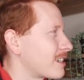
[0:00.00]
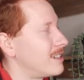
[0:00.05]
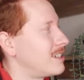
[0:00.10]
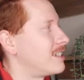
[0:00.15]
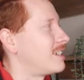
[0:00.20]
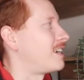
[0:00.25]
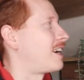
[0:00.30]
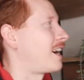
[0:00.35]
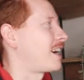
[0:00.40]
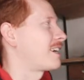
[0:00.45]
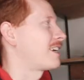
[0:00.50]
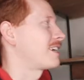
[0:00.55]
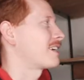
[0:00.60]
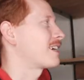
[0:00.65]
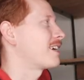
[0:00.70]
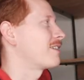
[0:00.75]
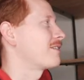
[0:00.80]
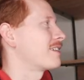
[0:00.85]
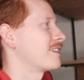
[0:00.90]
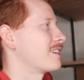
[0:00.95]
Oh, I gotta
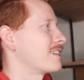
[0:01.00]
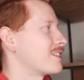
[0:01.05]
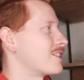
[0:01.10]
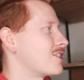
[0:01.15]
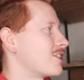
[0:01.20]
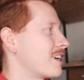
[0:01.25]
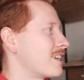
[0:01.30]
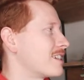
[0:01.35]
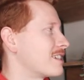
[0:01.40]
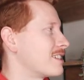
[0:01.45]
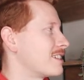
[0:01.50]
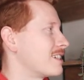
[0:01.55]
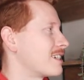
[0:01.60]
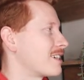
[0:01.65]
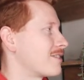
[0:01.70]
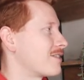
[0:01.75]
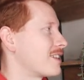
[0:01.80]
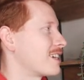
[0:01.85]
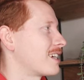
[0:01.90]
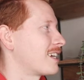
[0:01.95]
get rid of this giant
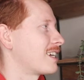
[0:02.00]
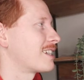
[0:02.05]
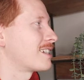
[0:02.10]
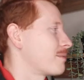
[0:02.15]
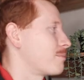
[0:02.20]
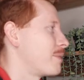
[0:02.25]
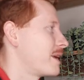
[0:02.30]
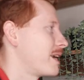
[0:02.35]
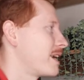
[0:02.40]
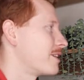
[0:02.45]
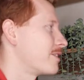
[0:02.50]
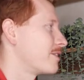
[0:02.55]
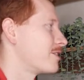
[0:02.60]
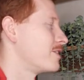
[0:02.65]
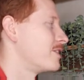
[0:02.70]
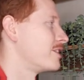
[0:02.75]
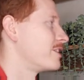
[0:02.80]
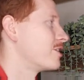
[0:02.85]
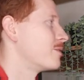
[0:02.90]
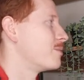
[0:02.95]
dick. I'm gonna get banned on
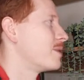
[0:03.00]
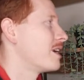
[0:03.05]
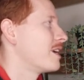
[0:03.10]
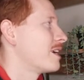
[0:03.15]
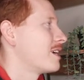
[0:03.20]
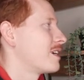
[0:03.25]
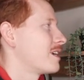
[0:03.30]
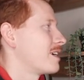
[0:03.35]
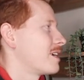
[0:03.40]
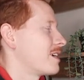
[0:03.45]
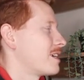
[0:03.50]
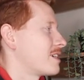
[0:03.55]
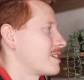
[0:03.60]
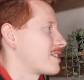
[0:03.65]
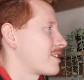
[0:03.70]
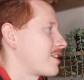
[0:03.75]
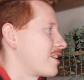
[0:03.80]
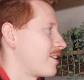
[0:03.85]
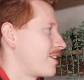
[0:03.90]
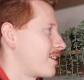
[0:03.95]
YouTube.
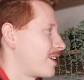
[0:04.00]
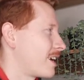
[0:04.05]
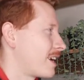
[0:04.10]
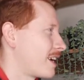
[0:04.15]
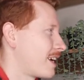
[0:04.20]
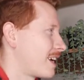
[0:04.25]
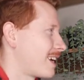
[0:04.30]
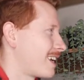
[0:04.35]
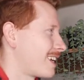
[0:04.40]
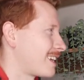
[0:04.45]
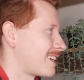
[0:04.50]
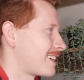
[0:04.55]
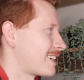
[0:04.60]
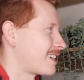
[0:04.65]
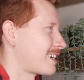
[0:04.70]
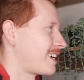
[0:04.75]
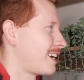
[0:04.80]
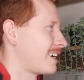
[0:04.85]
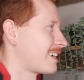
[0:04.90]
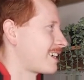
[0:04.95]
So
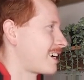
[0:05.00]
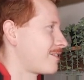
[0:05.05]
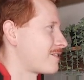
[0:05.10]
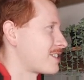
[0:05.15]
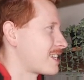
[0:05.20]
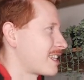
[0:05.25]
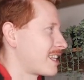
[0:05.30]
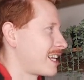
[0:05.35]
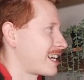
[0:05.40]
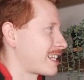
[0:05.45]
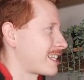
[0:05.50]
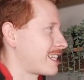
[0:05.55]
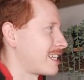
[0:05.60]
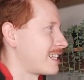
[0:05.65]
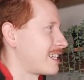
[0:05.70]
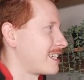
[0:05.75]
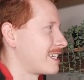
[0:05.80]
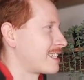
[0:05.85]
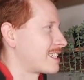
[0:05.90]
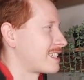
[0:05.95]
kind of comes in like
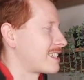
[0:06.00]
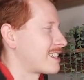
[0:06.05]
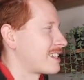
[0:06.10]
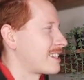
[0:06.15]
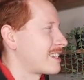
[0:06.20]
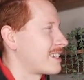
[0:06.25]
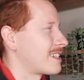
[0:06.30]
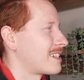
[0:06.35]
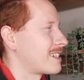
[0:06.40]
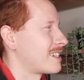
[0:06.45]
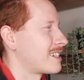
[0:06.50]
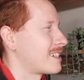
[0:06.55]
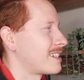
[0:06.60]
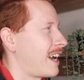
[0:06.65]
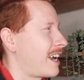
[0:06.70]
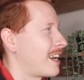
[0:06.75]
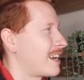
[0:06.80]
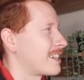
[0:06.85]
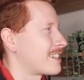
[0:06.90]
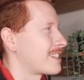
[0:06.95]
this,
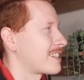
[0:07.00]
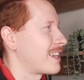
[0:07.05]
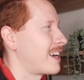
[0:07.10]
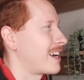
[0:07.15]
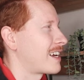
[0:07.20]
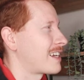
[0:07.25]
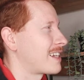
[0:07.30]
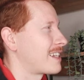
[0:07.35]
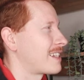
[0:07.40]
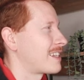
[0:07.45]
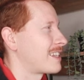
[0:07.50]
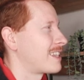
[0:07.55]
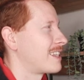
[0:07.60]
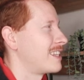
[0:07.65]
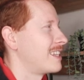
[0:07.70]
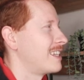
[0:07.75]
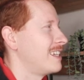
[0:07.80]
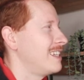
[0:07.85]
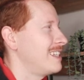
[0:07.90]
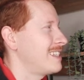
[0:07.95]
and it's like
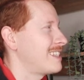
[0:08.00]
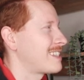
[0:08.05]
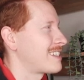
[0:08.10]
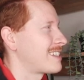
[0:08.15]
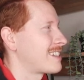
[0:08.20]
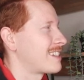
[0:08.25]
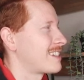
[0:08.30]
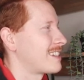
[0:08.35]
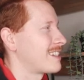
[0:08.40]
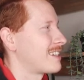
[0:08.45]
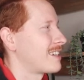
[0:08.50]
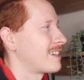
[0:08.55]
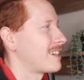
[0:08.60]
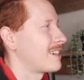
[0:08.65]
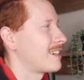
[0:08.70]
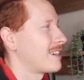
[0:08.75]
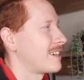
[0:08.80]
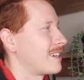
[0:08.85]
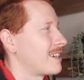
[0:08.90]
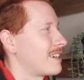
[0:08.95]
this.
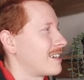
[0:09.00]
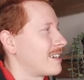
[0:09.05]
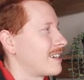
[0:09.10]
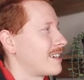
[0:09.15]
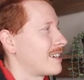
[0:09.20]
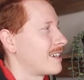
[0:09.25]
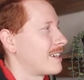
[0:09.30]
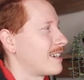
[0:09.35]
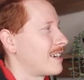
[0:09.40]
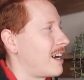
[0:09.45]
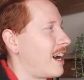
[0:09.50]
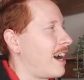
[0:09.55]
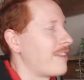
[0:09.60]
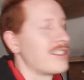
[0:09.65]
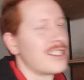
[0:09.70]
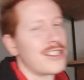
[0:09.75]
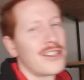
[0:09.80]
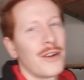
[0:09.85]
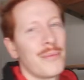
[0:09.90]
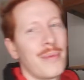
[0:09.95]
I've
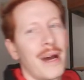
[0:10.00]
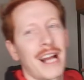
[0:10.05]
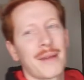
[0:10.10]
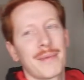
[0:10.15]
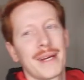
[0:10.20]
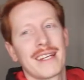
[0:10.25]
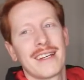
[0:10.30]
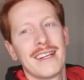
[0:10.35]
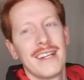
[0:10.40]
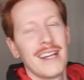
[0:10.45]
just drawn Pac-Man.